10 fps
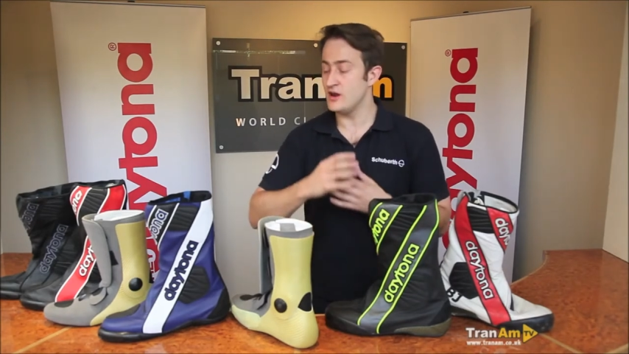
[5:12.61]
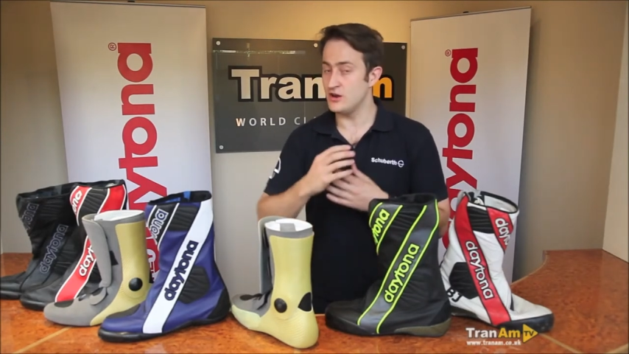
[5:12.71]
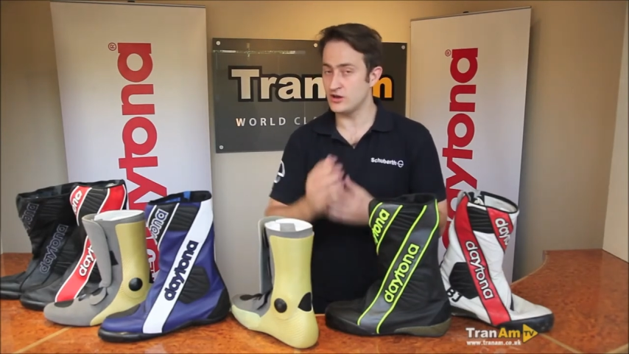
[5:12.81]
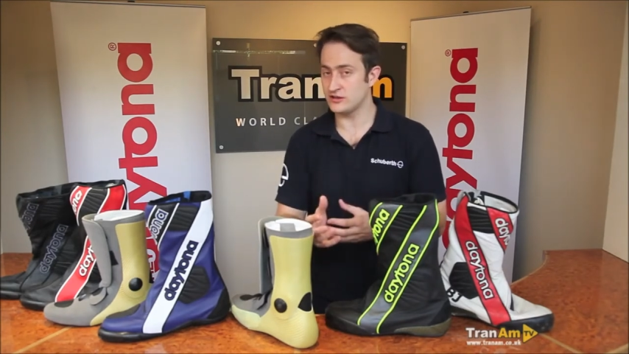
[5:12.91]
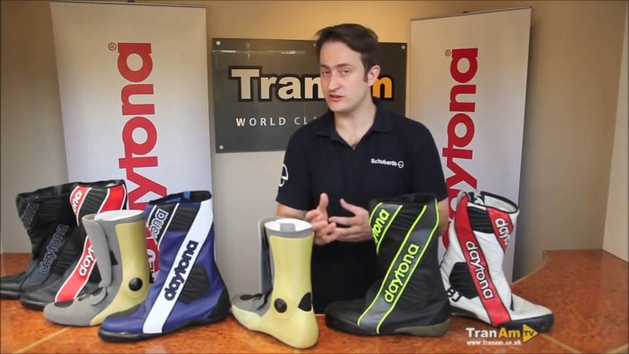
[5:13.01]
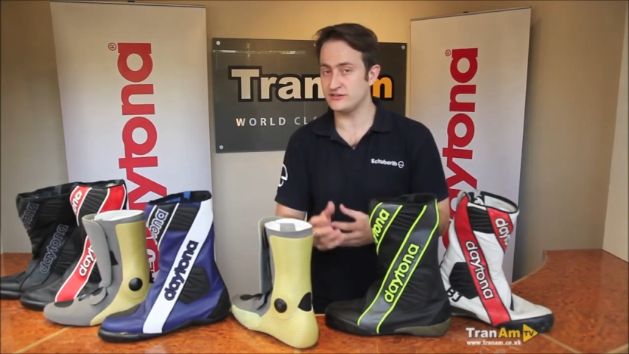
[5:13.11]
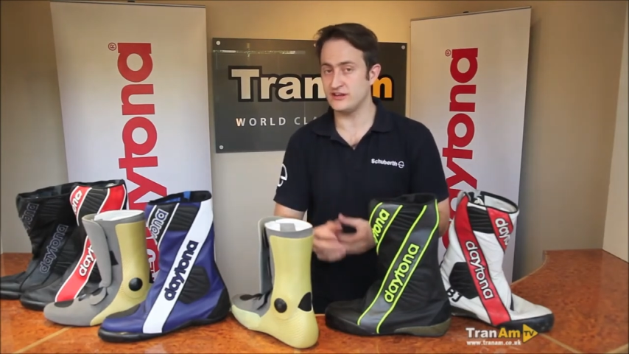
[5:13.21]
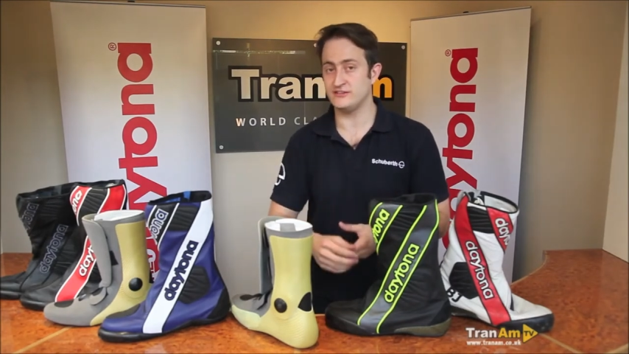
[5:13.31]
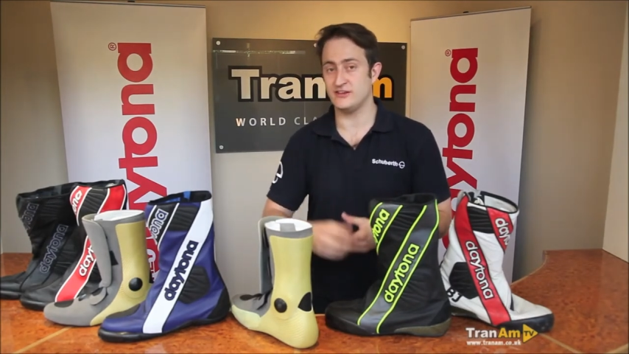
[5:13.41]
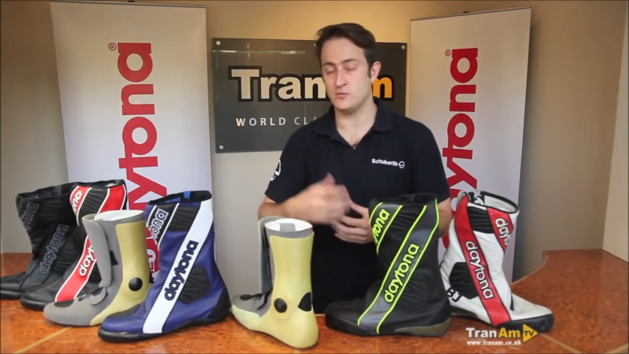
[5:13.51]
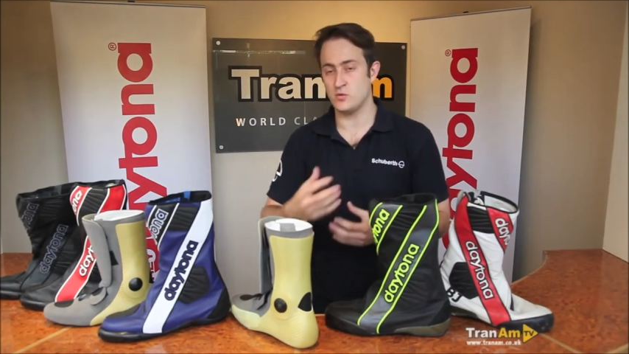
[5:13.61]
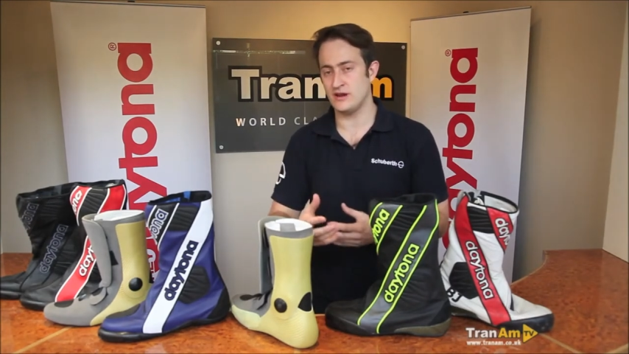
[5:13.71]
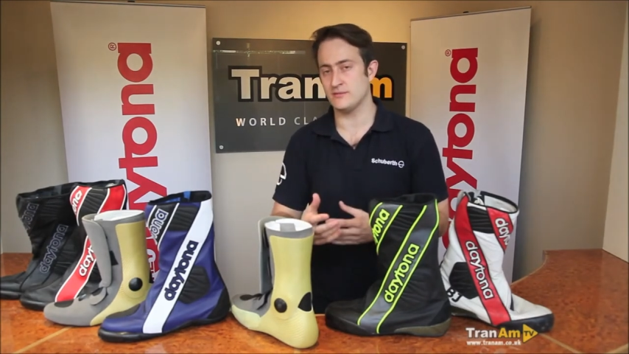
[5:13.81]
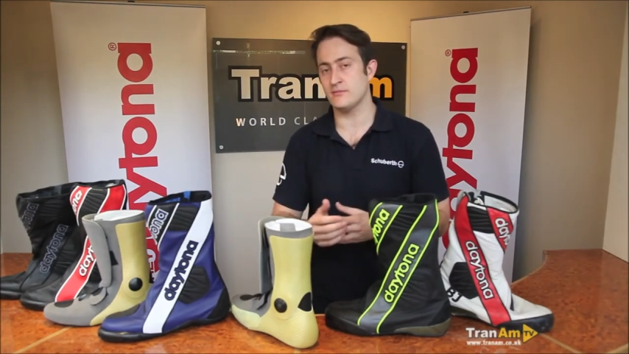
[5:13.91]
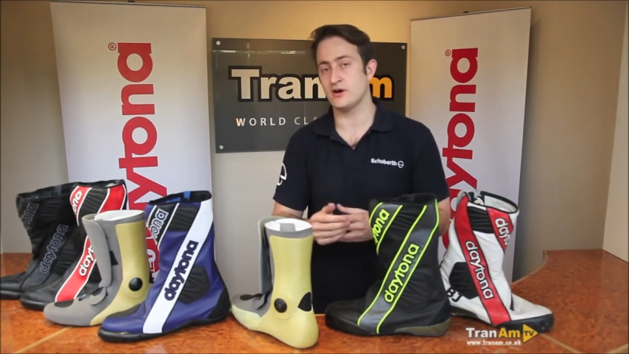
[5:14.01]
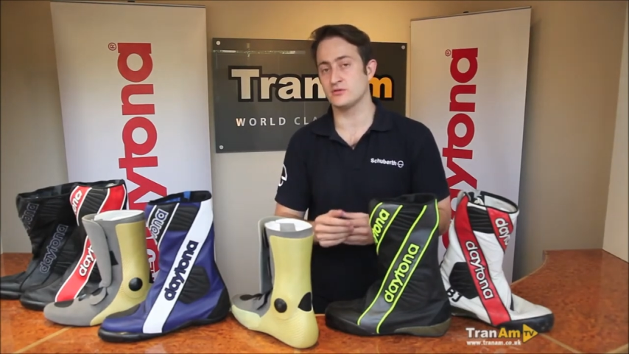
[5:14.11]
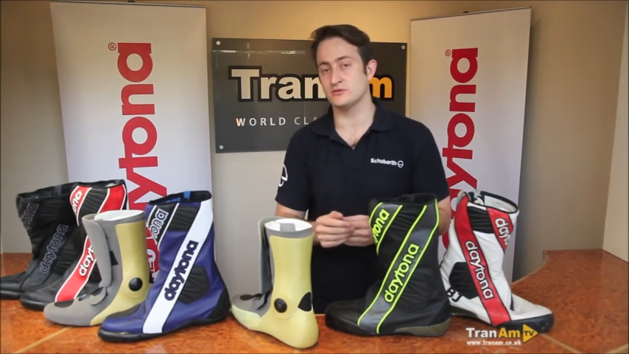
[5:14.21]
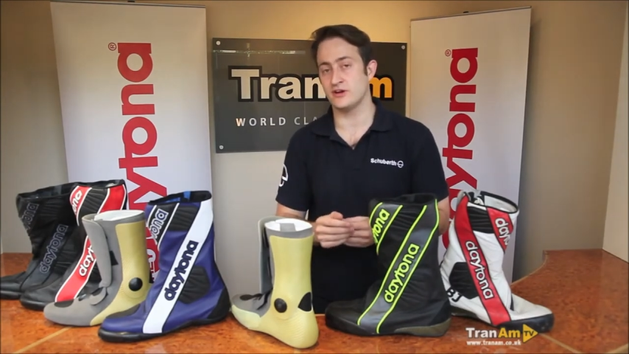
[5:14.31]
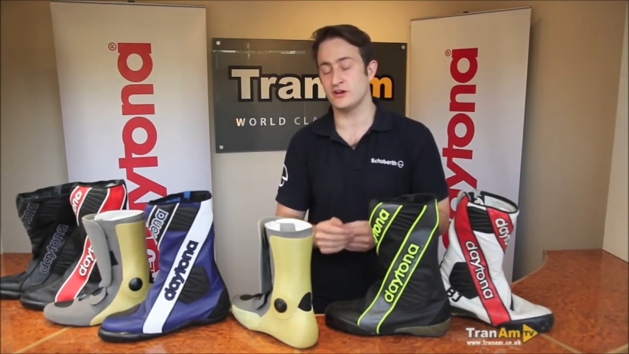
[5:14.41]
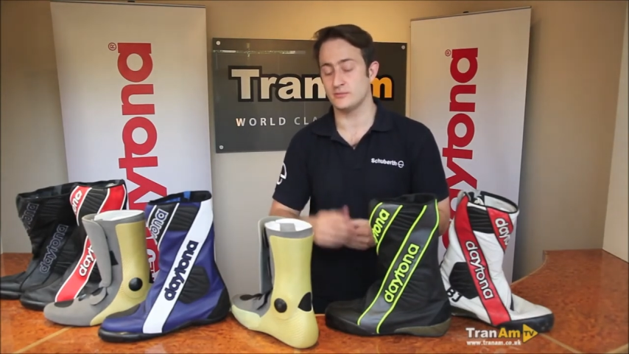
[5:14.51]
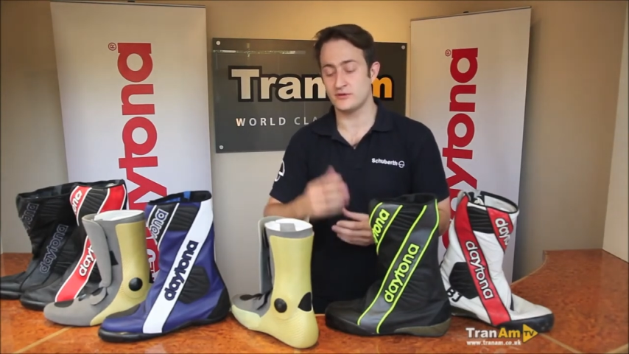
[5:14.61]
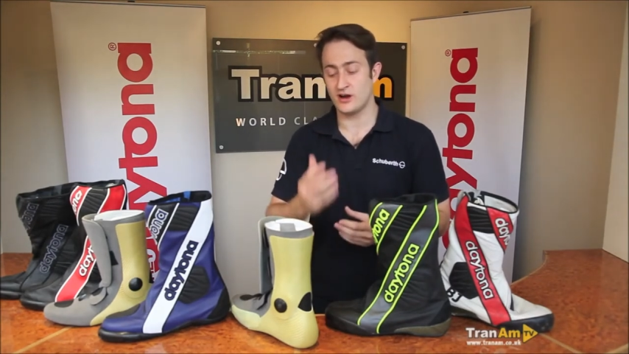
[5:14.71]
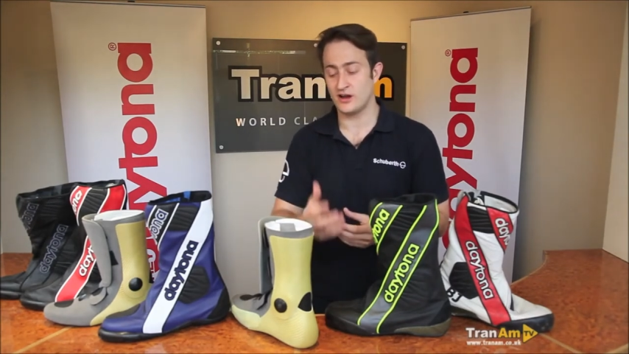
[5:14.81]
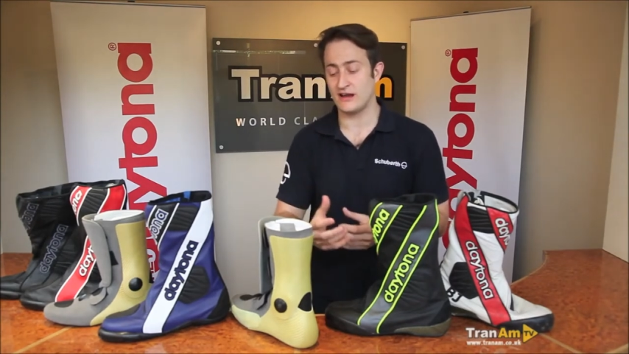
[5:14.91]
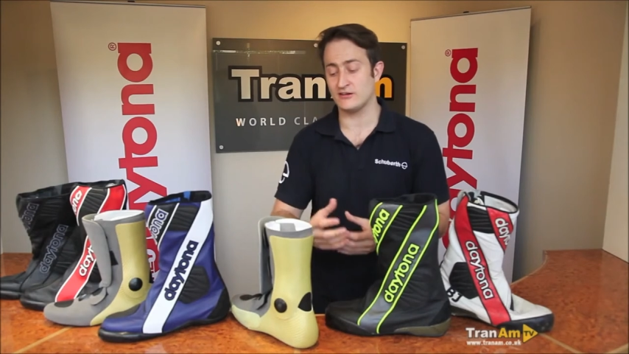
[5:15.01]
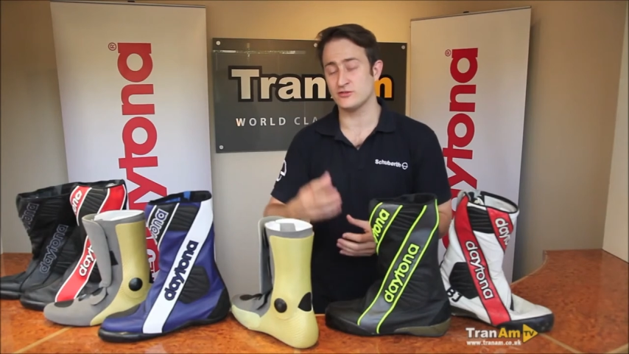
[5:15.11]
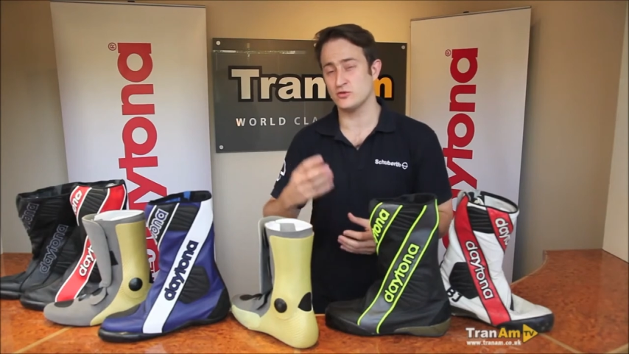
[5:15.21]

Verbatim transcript: Look at the TT, William Michael Dunlop, Karl Harris,